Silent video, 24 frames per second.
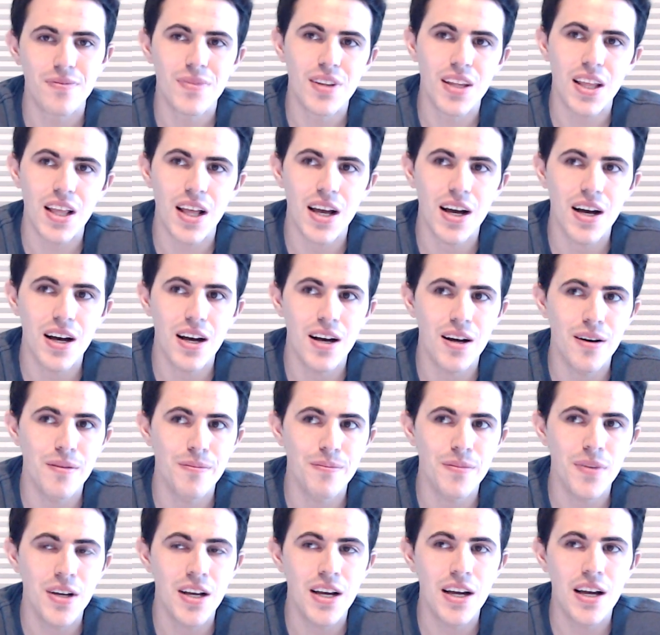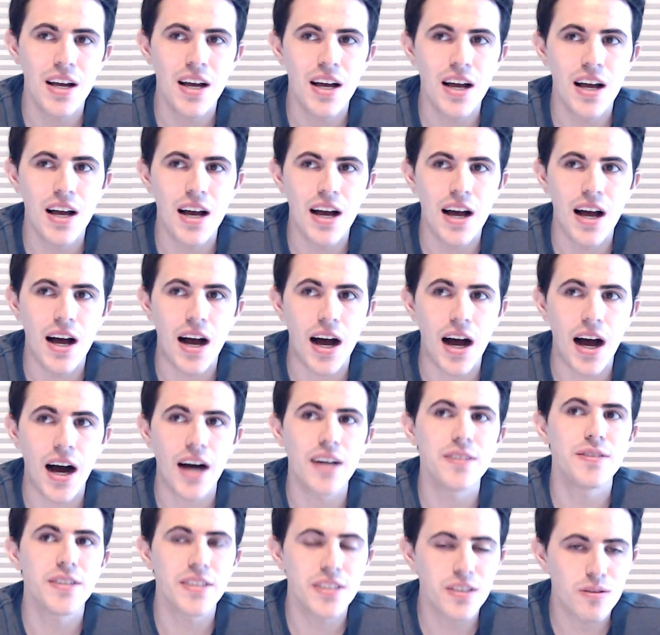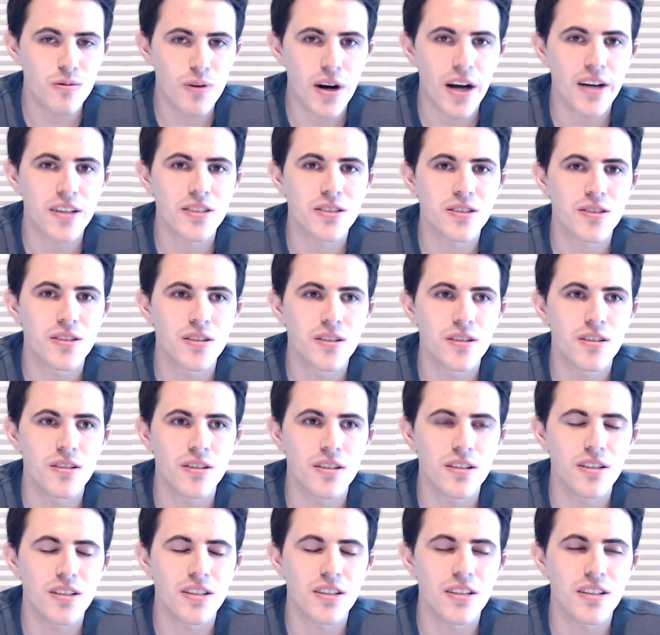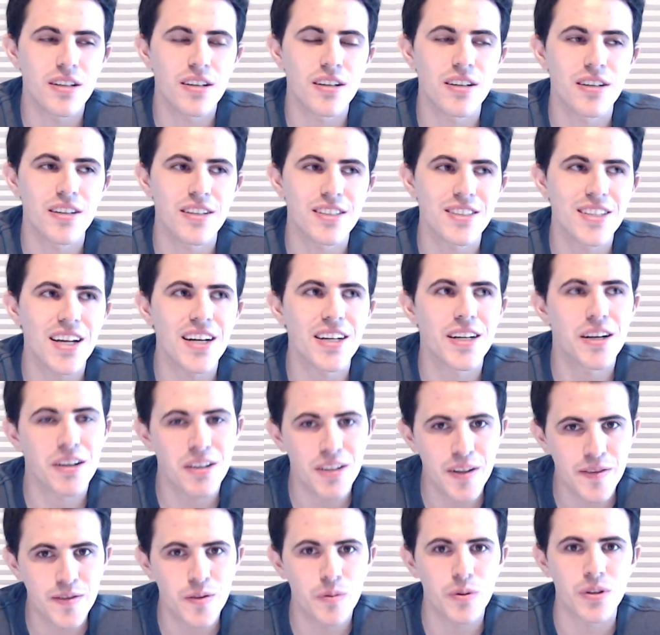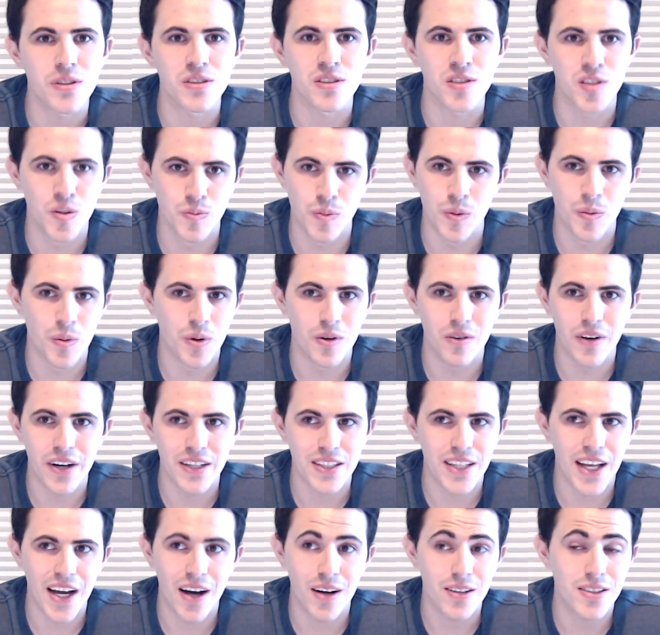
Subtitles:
I think the roster, it's not good enough to win a Super Bowl right now.